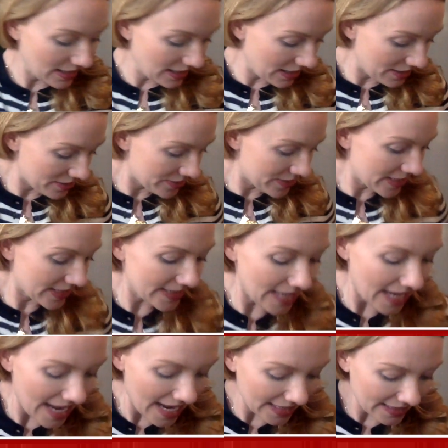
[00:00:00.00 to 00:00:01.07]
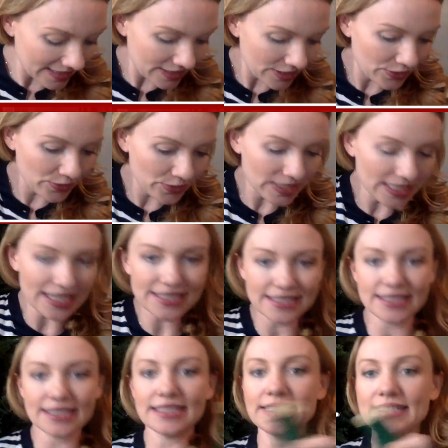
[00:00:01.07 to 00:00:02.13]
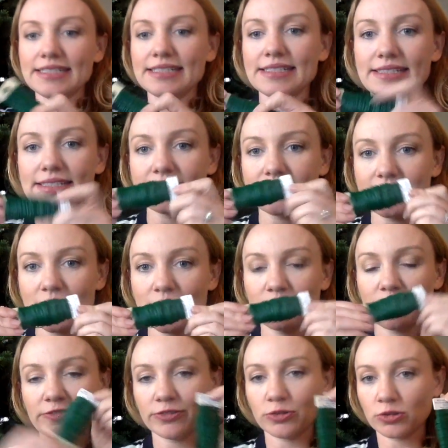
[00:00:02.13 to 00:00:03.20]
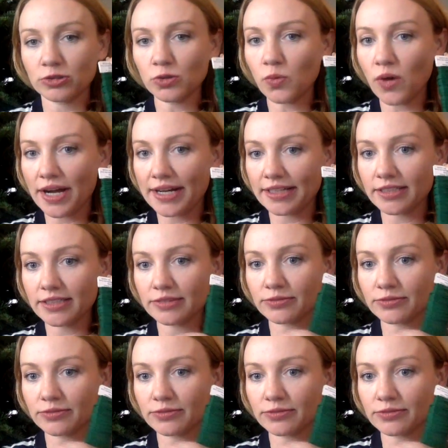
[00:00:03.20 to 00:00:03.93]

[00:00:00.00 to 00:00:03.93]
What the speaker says: Other things I like to get is some floral wire.